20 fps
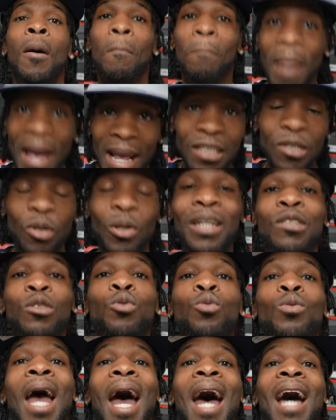make sure that
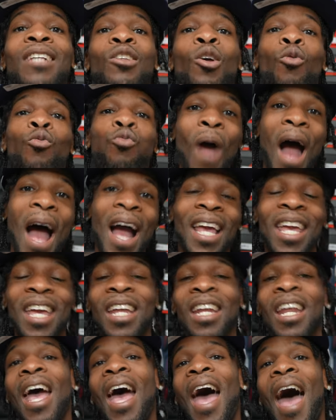you guys are
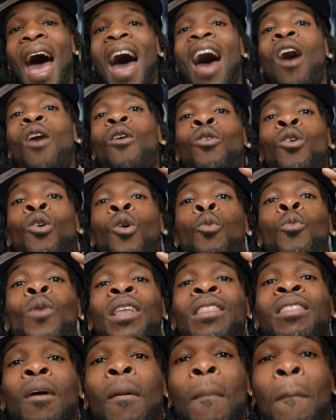rocking out with the